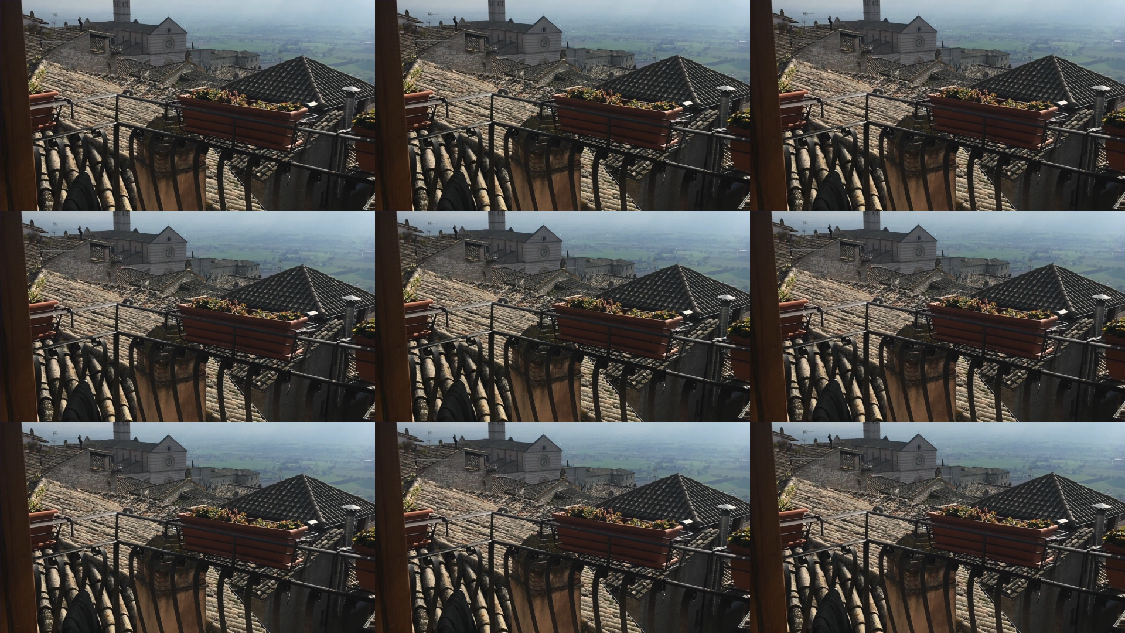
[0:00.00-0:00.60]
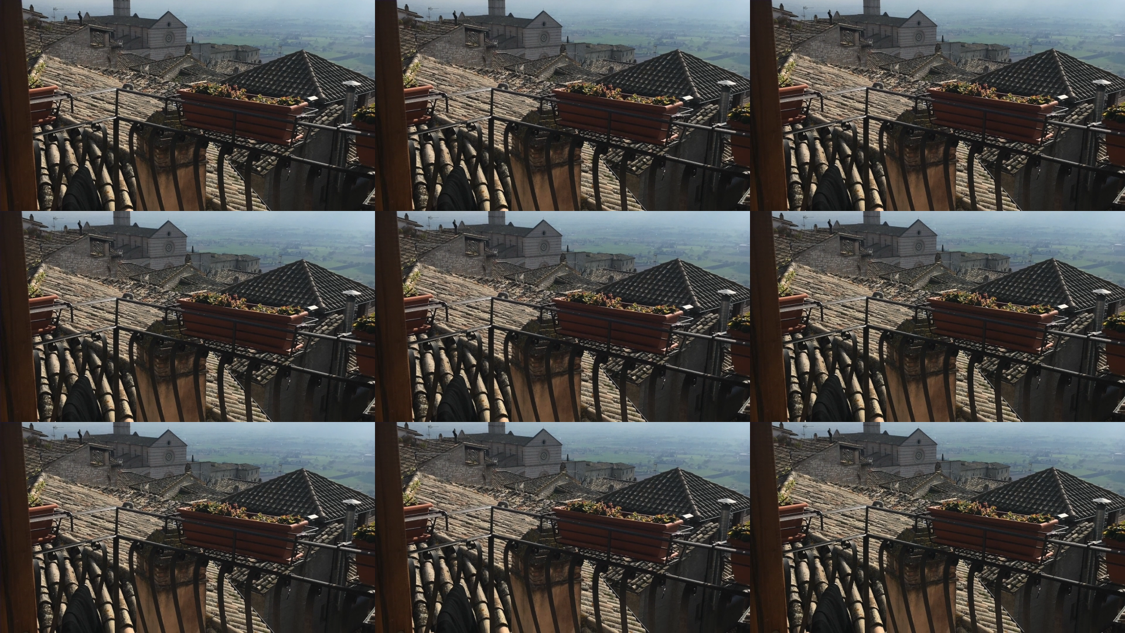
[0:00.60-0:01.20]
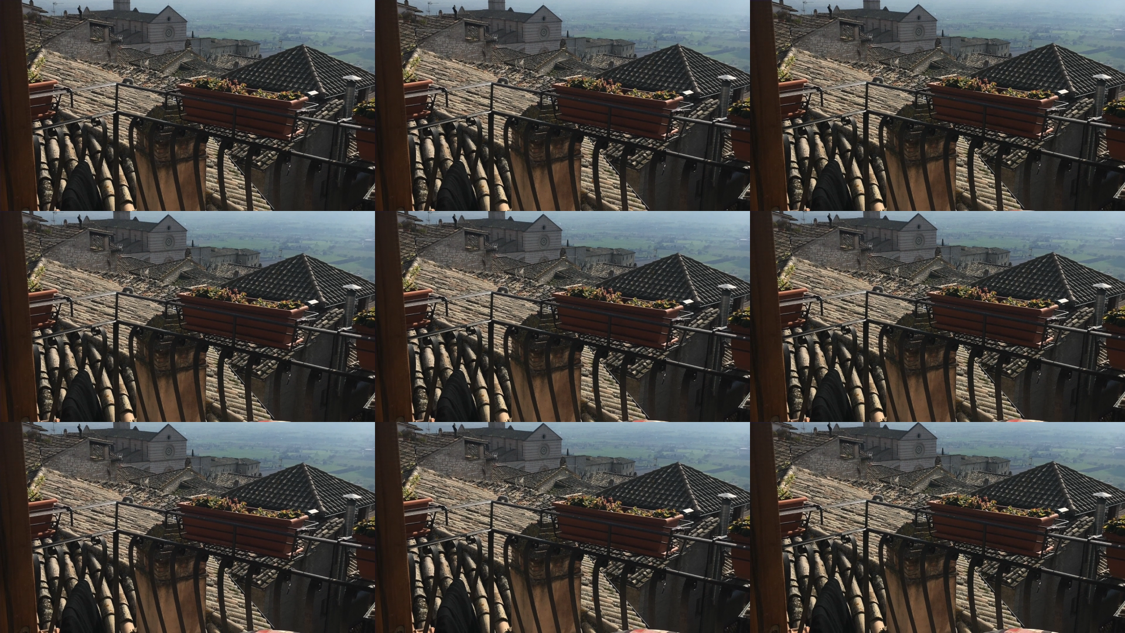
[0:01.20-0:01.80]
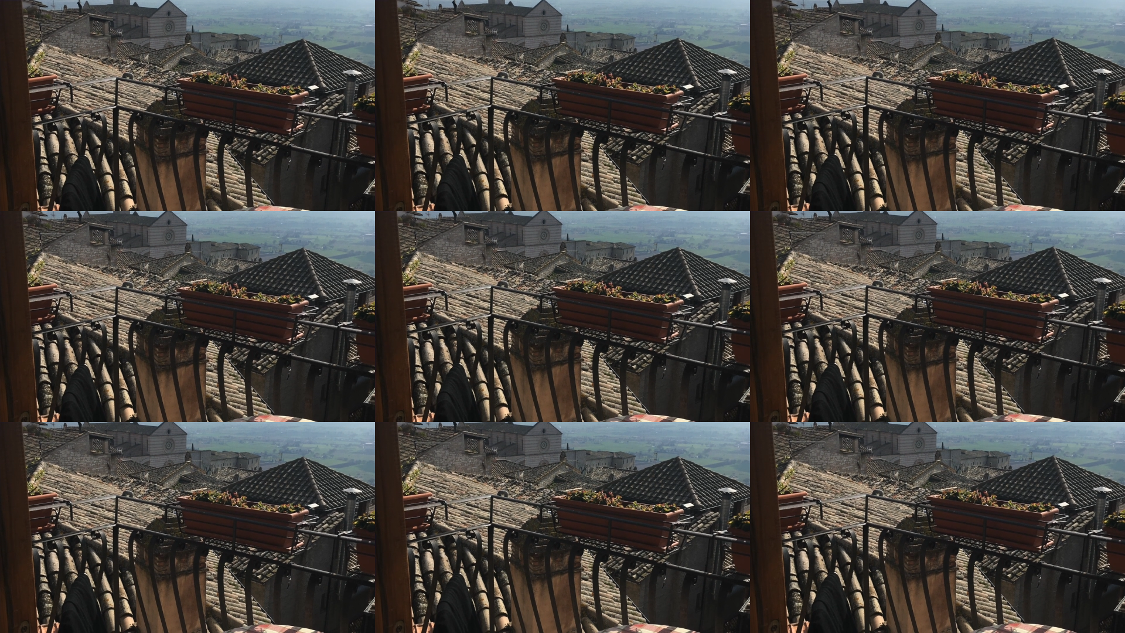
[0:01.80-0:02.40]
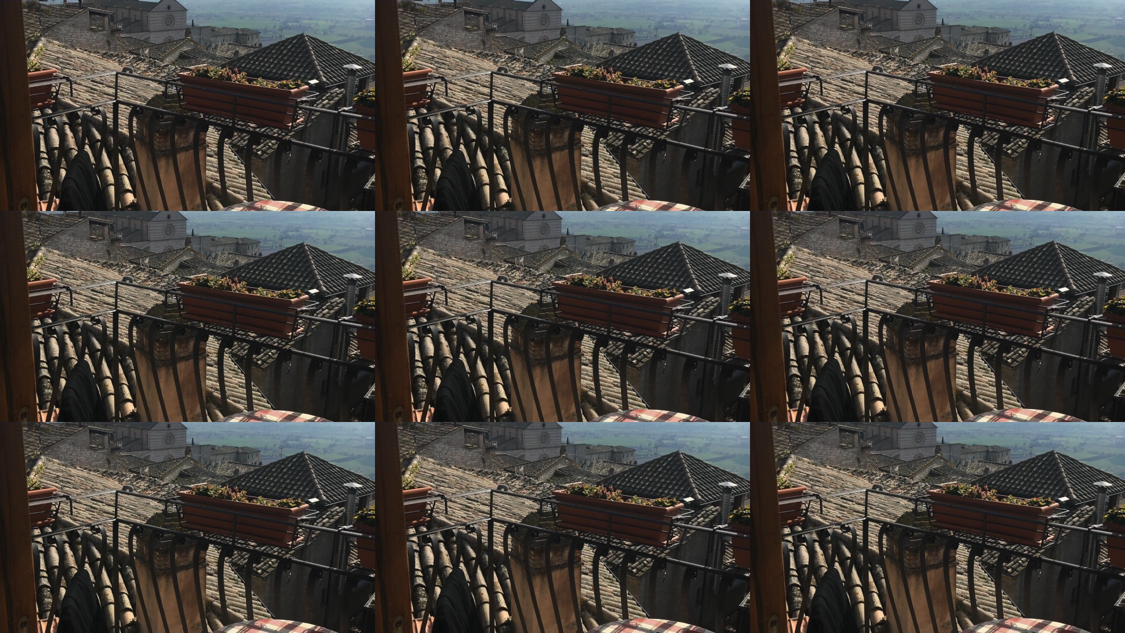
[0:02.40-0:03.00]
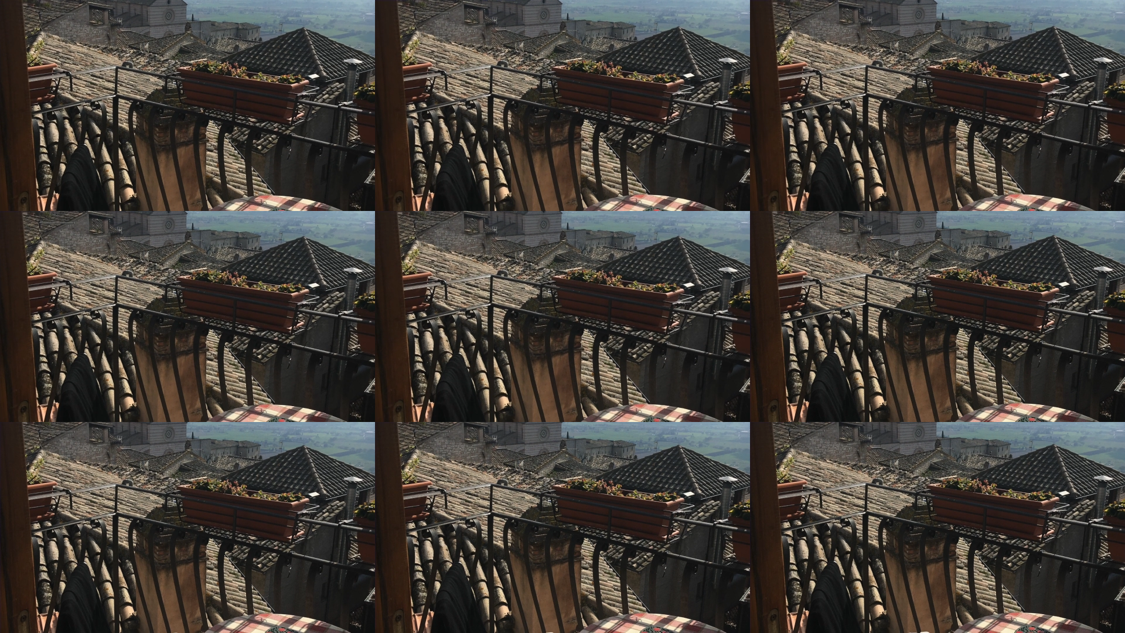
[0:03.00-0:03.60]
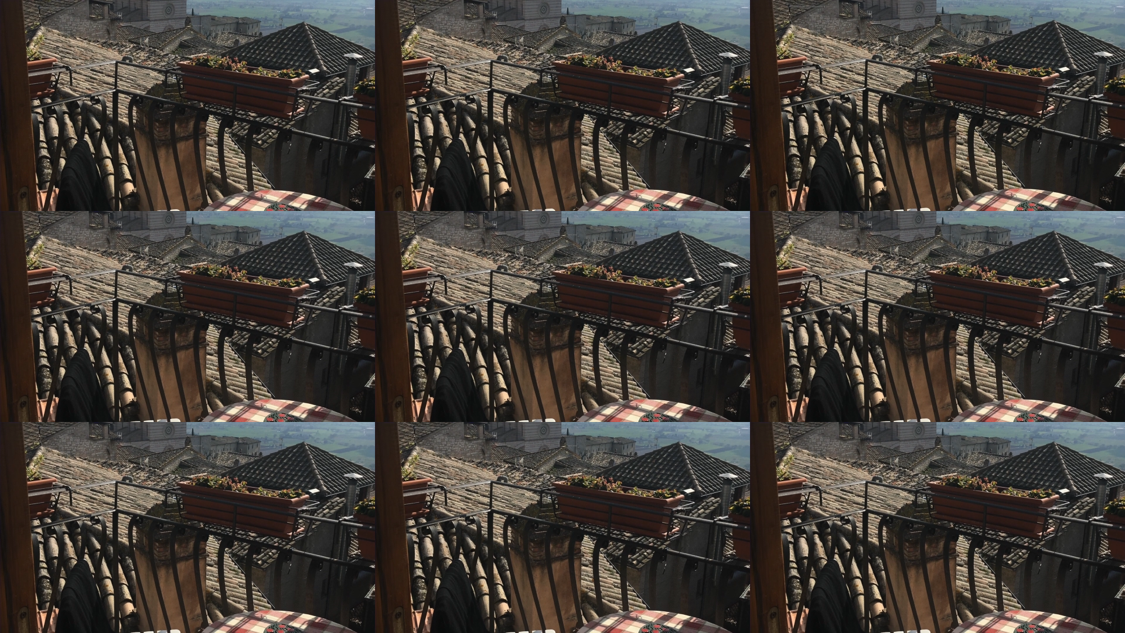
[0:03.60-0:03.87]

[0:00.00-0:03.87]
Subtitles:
Nobody's mouth can be seen.